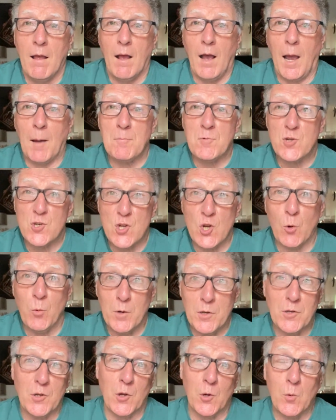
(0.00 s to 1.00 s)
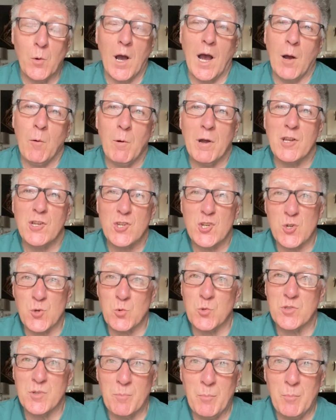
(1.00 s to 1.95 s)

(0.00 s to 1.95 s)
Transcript: I'm showing you how I choose a